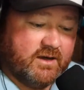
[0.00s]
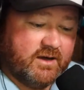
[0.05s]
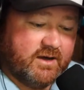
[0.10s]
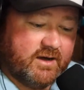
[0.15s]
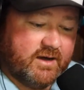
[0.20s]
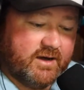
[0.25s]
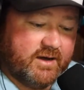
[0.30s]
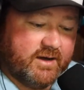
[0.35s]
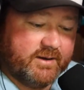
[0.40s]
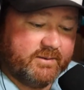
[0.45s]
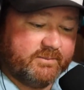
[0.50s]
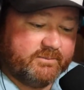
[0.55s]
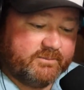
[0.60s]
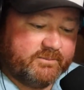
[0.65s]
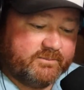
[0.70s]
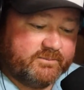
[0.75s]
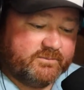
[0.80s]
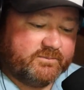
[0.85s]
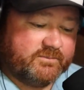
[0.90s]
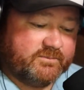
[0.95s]

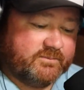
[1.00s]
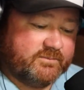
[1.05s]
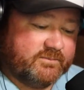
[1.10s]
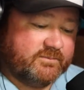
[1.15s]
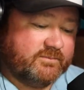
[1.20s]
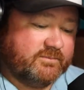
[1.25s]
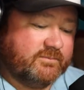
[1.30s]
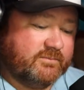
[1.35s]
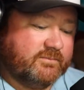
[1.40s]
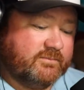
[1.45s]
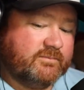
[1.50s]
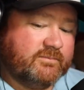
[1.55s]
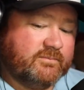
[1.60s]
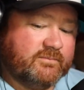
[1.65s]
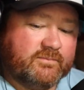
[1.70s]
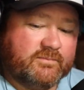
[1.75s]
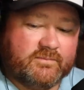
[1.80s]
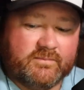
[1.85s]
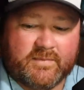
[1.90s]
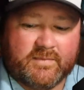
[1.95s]
And
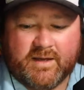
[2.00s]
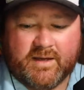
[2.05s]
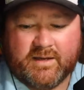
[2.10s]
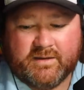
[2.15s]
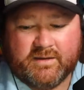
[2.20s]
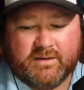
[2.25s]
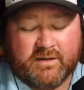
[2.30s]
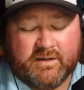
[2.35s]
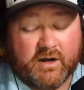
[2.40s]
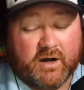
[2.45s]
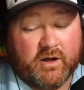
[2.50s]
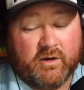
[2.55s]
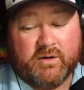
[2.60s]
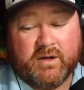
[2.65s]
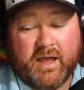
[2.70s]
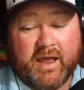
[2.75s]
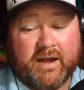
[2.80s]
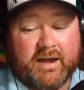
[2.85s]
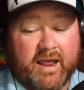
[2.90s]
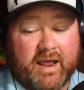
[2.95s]

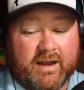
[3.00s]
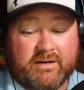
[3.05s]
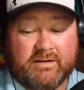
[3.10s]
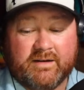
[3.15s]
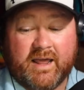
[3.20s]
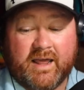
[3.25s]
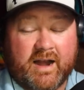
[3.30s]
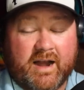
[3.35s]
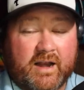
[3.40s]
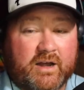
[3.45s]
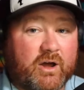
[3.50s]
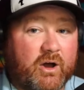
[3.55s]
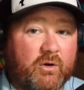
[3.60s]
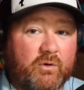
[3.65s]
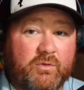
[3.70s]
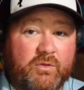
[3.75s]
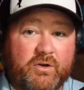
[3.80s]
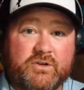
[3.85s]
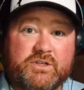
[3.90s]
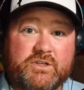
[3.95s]
I
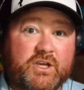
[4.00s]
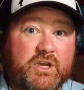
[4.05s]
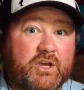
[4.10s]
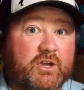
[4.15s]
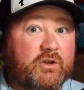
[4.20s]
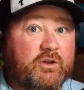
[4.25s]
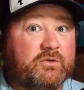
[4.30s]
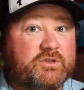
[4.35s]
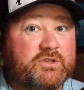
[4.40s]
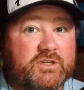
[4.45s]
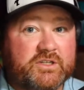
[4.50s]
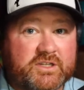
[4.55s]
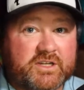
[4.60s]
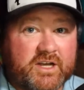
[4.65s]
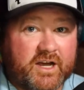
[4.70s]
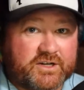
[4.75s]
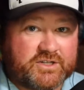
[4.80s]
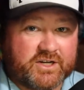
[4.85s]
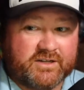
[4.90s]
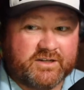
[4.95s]
know there's a huge
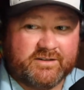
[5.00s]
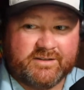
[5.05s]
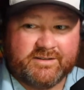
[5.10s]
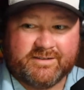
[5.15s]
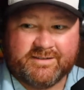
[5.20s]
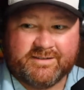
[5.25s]
discussion,